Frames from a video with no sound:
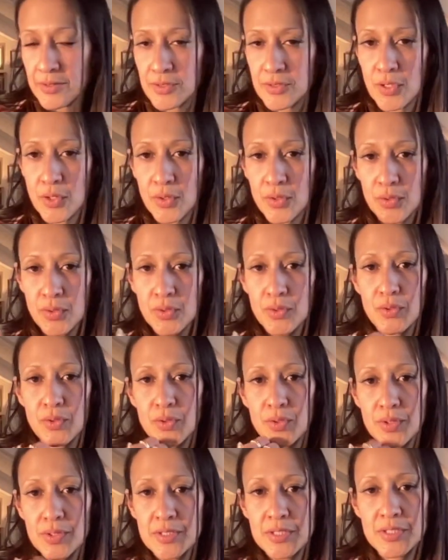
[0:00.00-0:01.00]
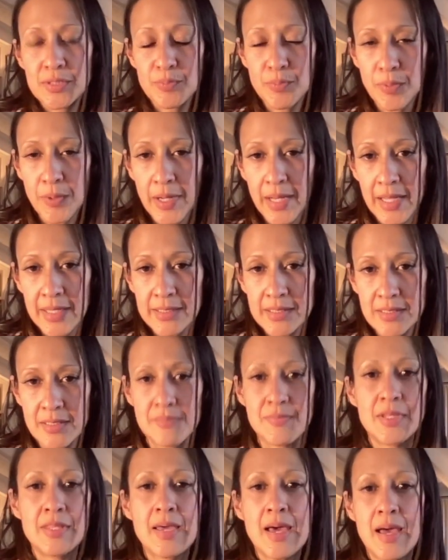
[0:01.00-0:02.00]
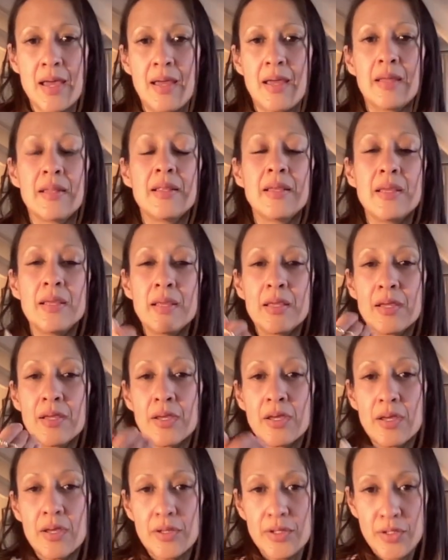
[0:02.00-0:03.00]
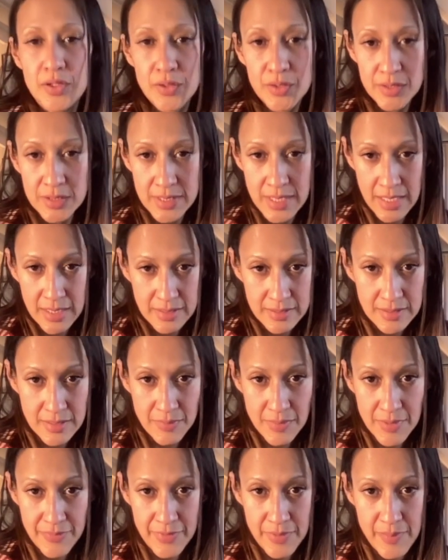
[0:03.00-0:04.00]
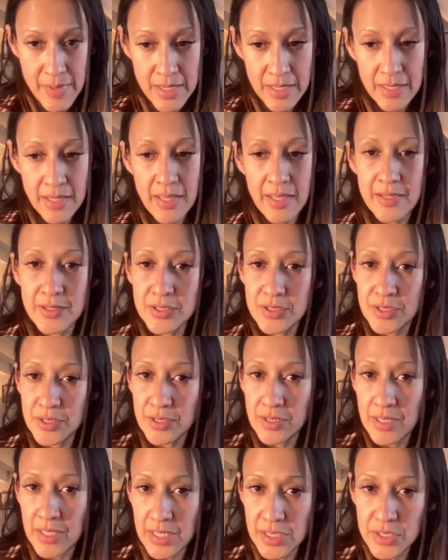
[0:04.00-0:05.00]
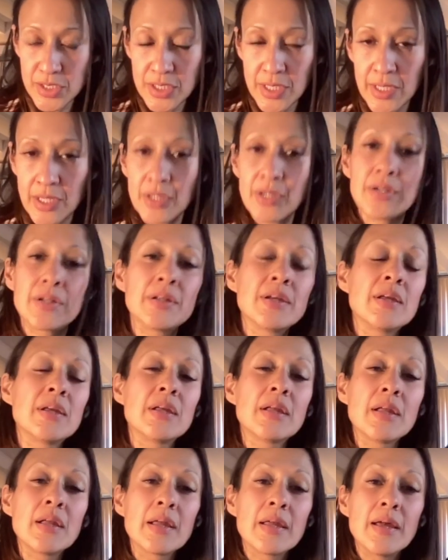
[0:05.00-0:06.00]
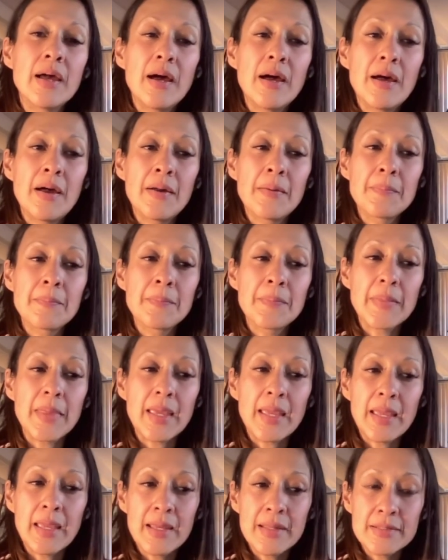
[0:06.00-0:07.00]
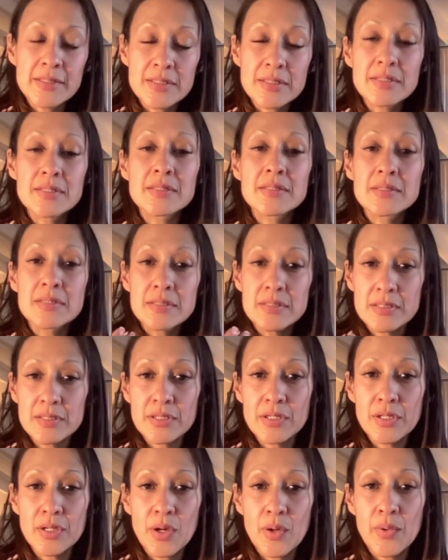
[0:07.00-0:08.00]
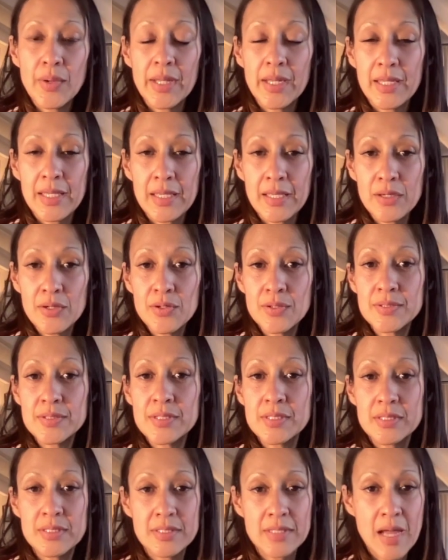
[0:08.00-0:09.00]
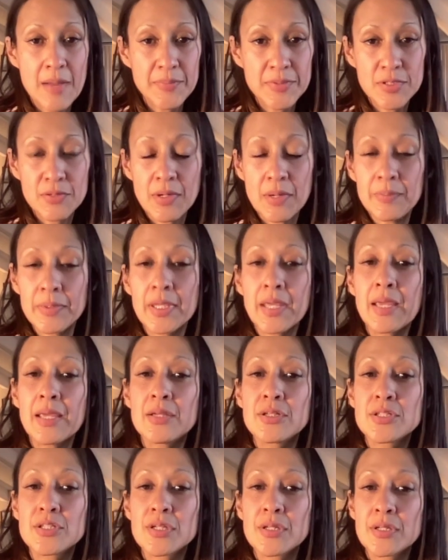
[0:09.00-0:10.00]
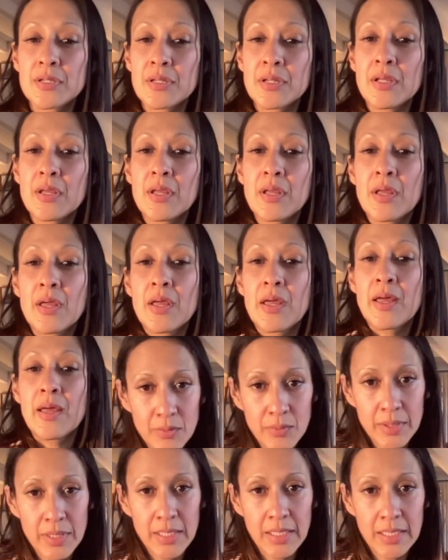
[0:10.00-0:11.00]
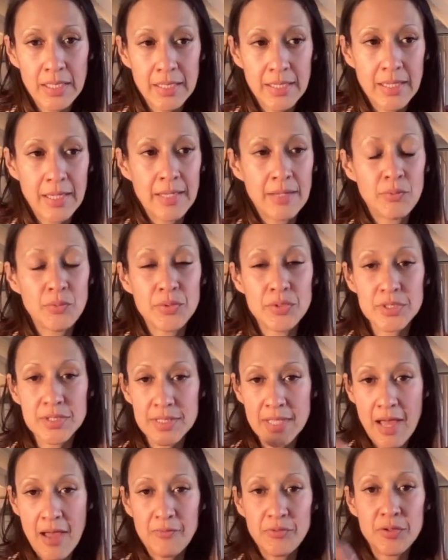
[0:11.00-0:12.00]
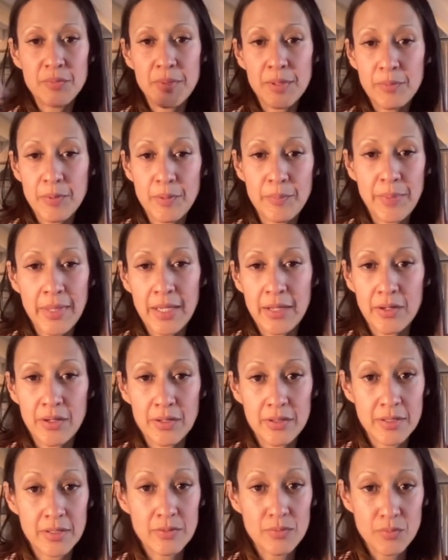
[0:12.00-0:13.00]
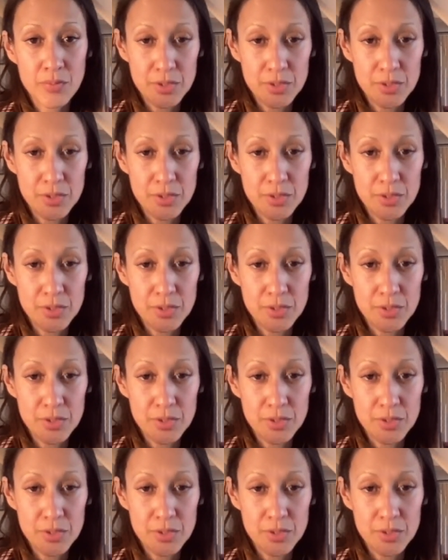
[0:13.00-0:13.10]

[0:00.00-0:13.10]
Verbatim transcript: So you could spray some of that. You could take some of the medication that I shared, and, you know, it heals, it stops the replication thing we need, and we just have to be prepared.